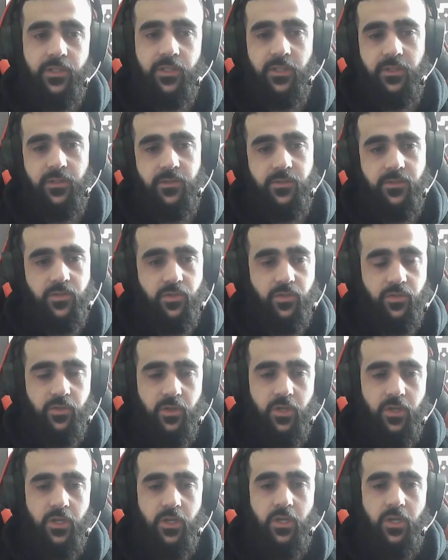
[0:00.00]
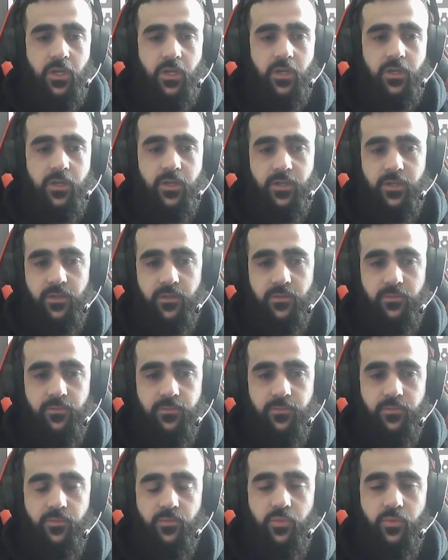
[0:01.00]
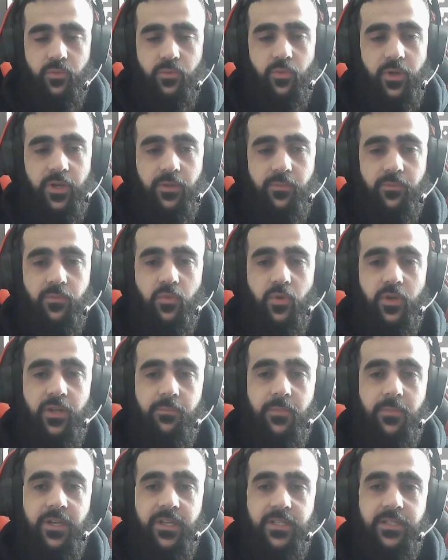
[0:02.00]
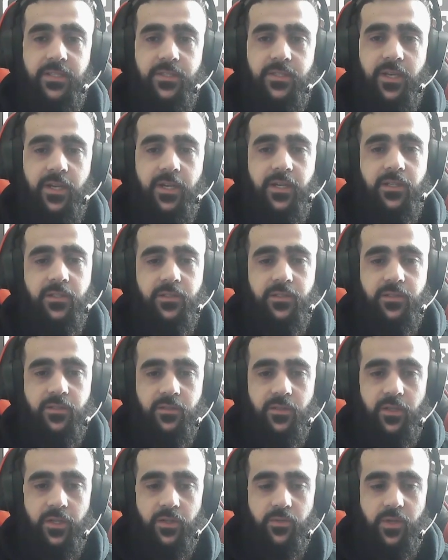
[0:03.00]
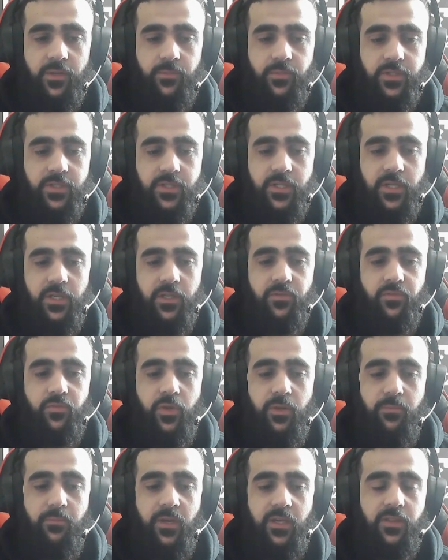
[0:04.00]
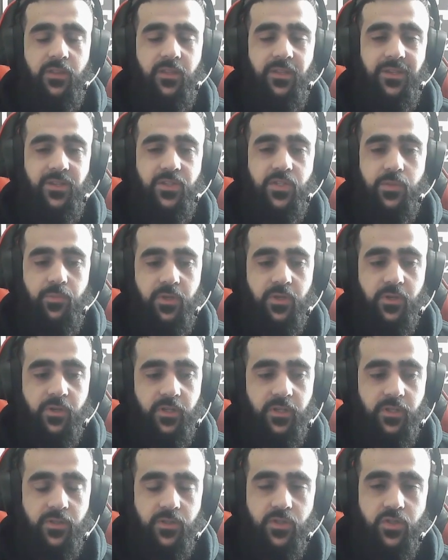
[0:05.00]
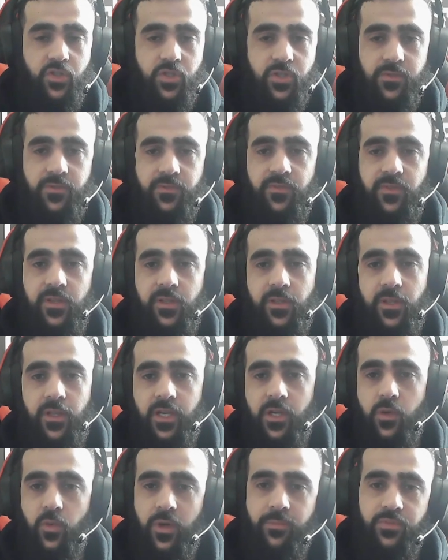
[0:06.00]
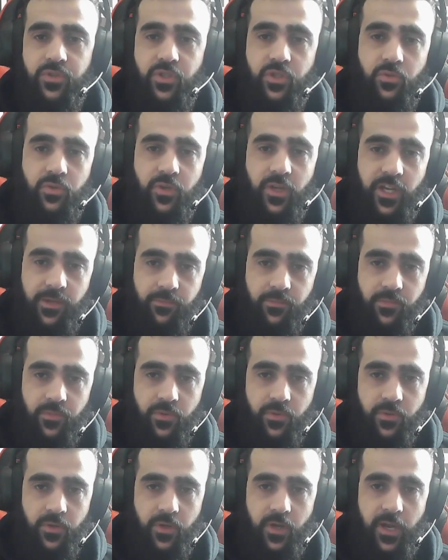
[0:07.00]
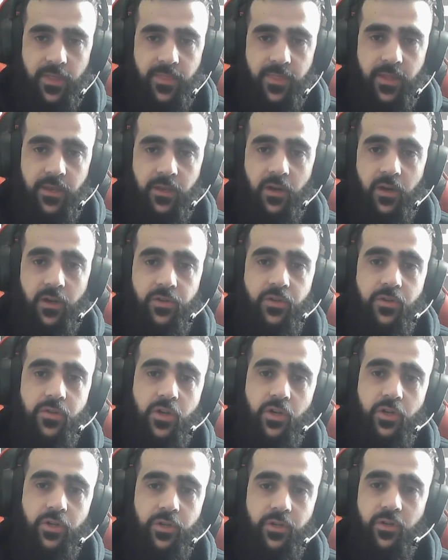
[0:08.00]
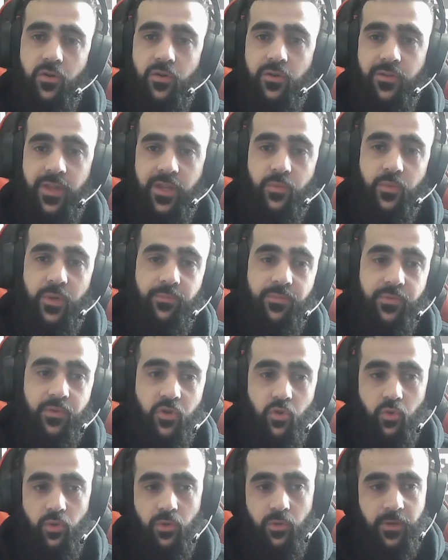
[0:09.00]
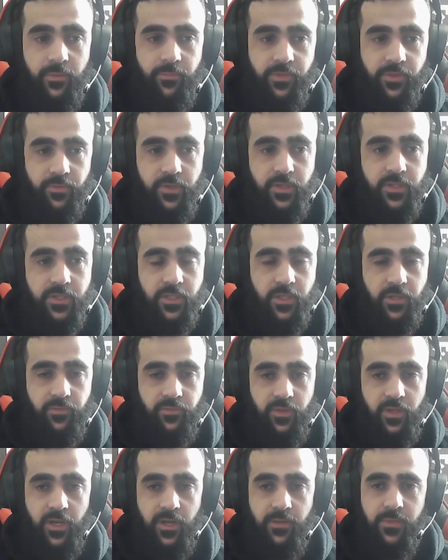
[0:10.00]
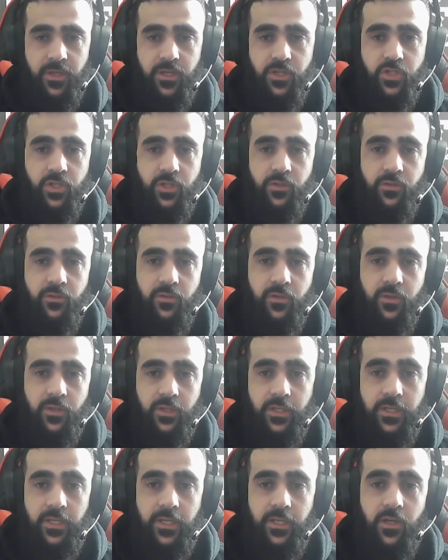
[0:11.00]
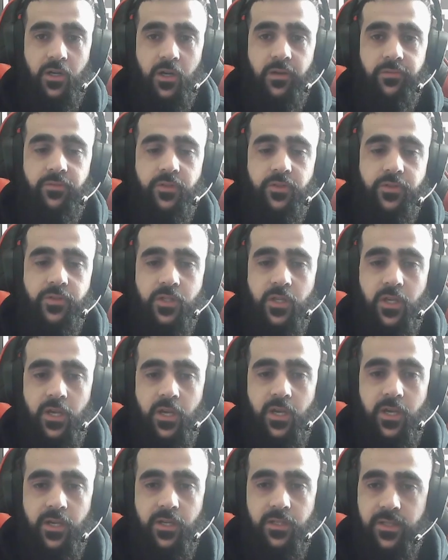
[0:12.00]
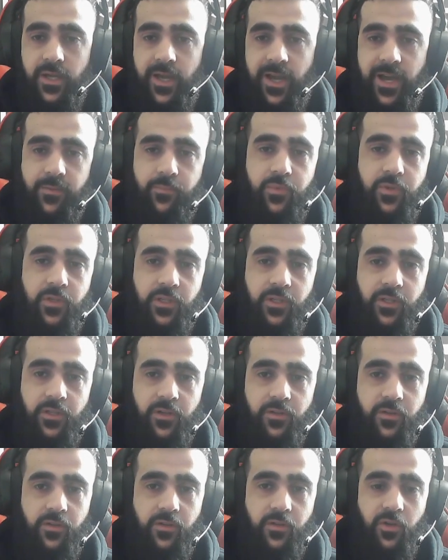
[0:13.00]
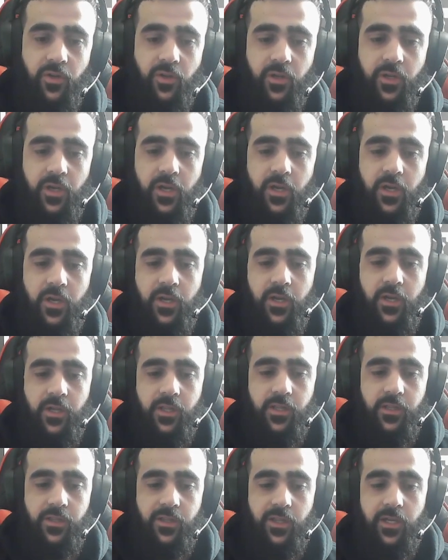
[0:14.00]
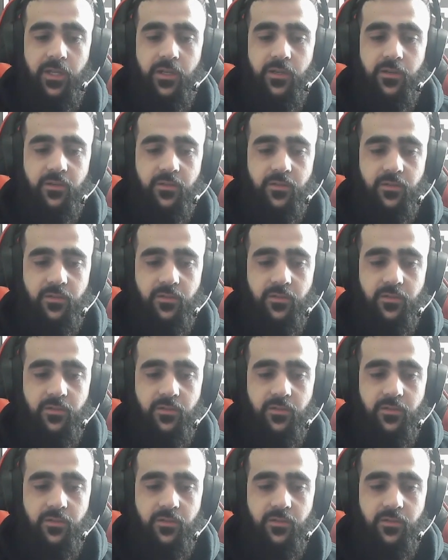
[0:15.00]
keys or uh, what it might entail. And like Robert said, if we make the experience just feel like a Web2 game, and then under the hood, all that cool Web3 stuff that I mentioned that Kadena offers is happening under the hood, then